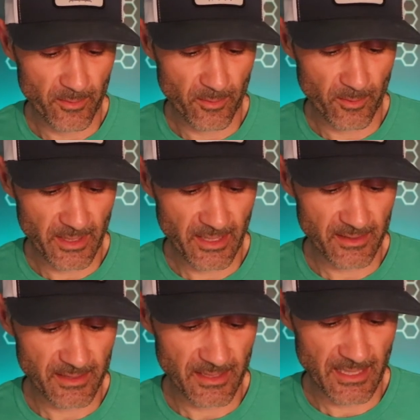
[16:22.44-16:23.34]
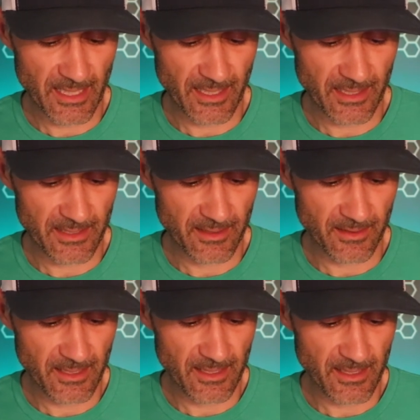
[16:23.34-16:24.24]
What else they got on
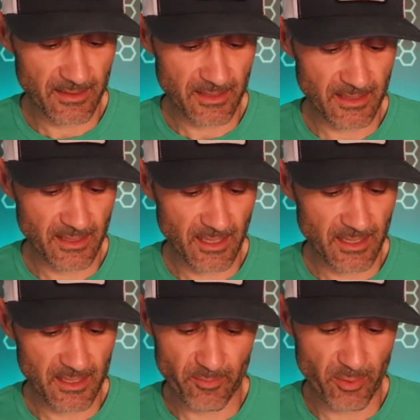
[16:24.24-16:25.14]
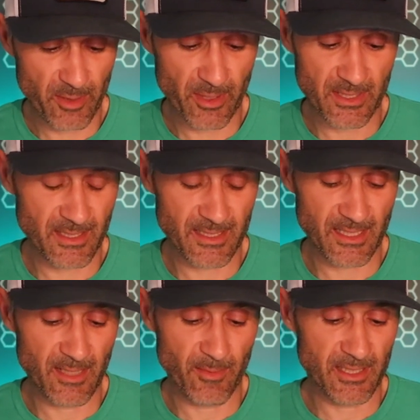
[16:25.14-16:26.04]
here? Anything else exciting? It's pretty much the
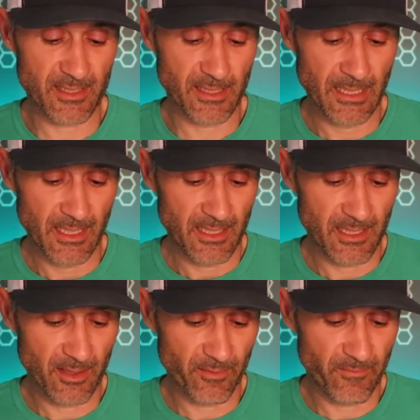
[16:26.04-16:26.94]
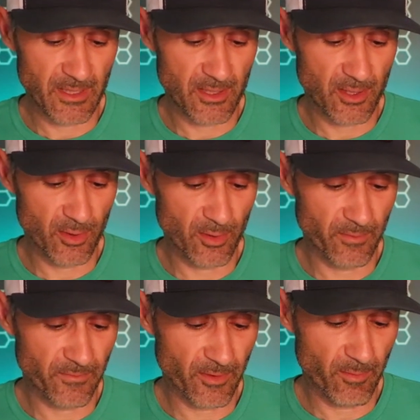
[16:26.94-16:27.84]
same as, you know, the
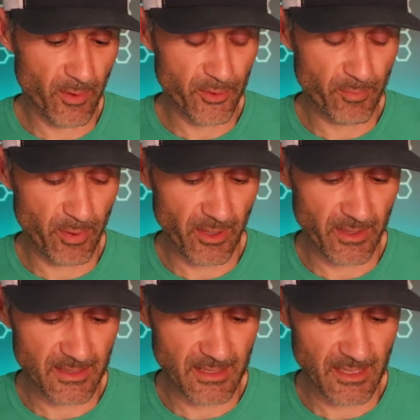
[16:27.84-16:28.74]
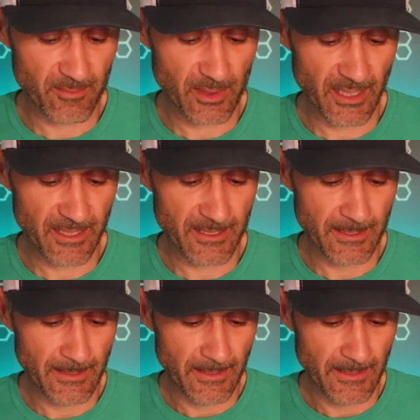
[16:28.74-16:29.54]
V2 for the most part, it seems like.